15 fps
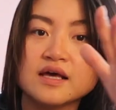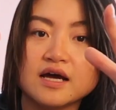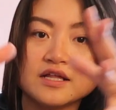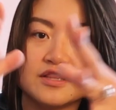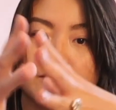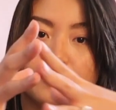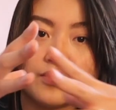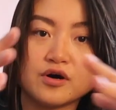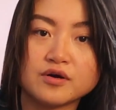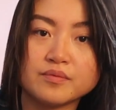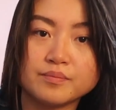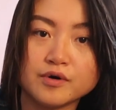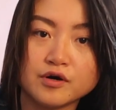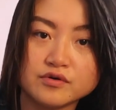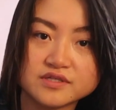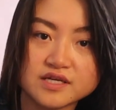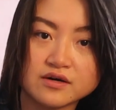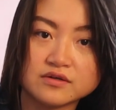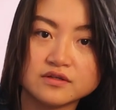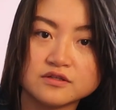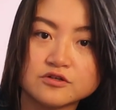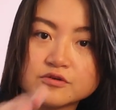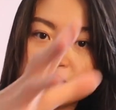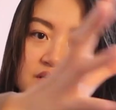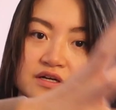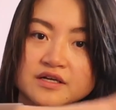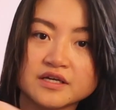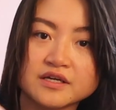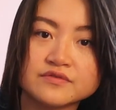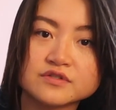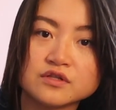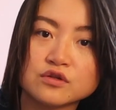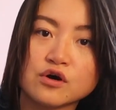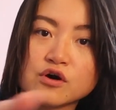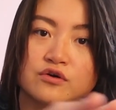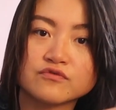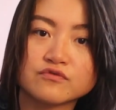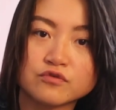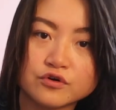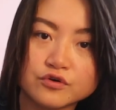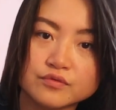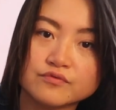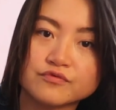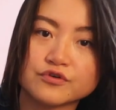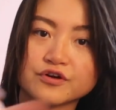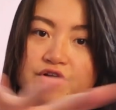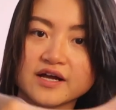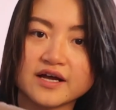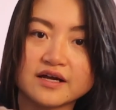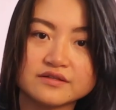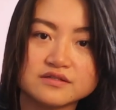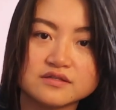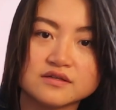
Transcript: and the bottom bows out a little bit, it gives a lot of room for your hand